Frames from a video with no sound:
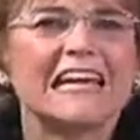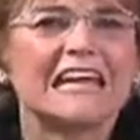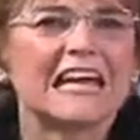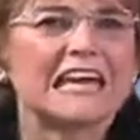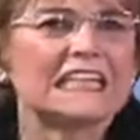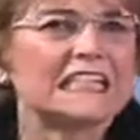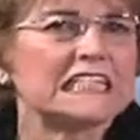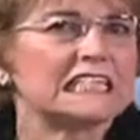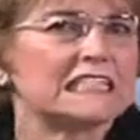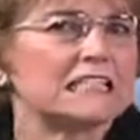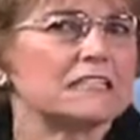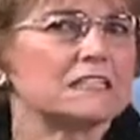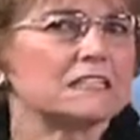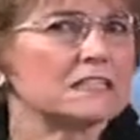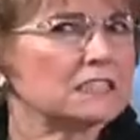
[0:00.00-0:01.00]
And he
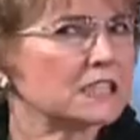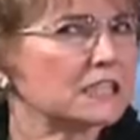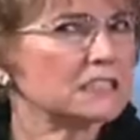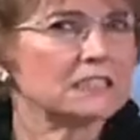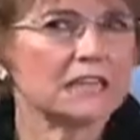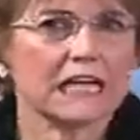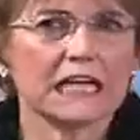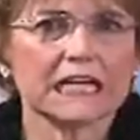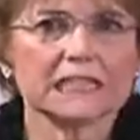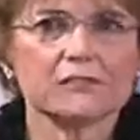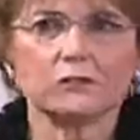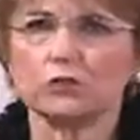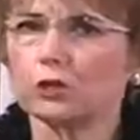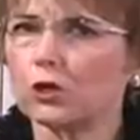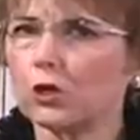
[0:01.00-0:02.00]
says, 10 days?
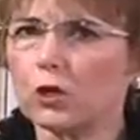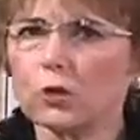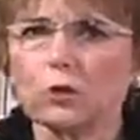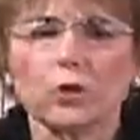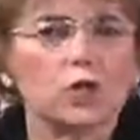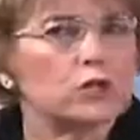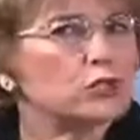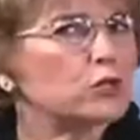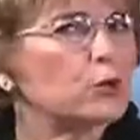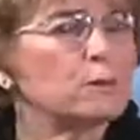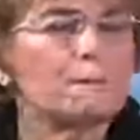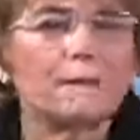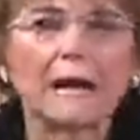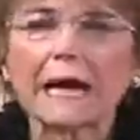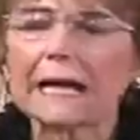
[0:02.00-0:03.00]
No, no,
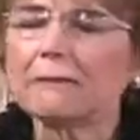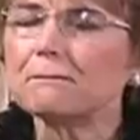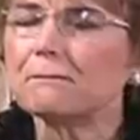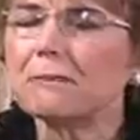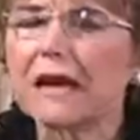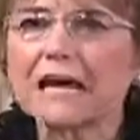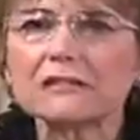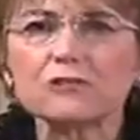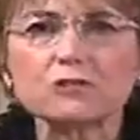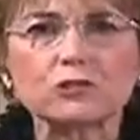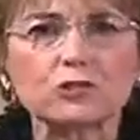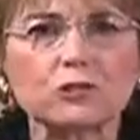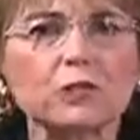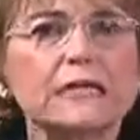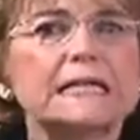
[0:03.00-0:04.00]
my
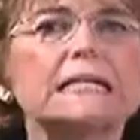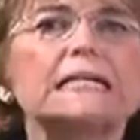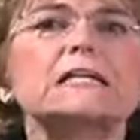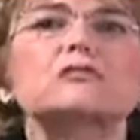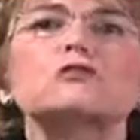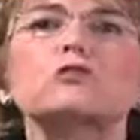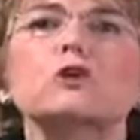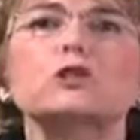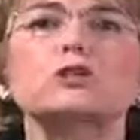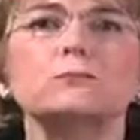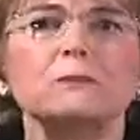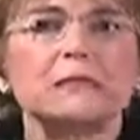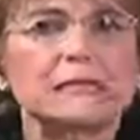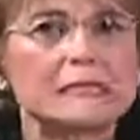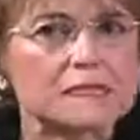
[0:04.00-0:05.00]
master is going to
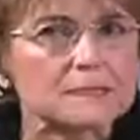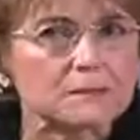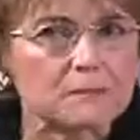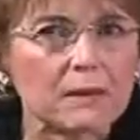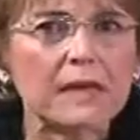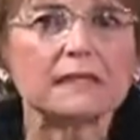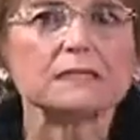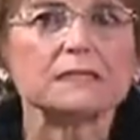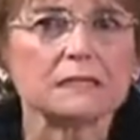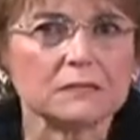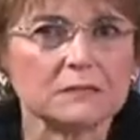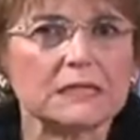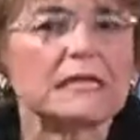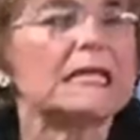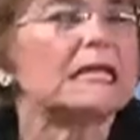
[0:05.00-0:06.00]
be expecting
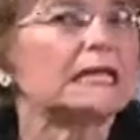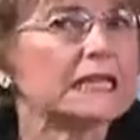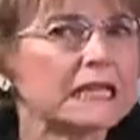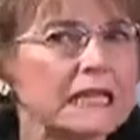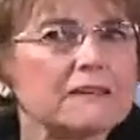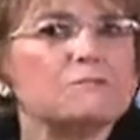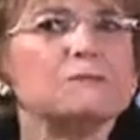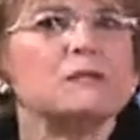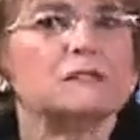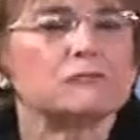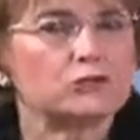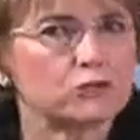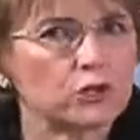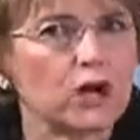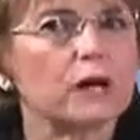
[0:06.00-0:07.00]
me. He gave me a
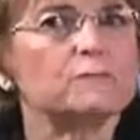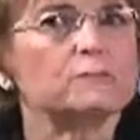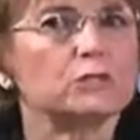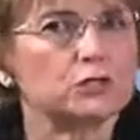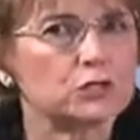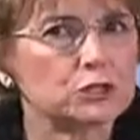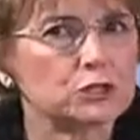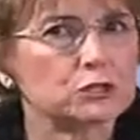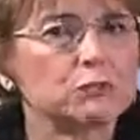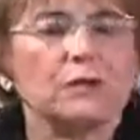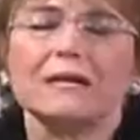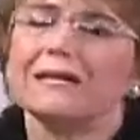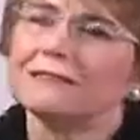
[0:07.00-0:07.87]
job to do.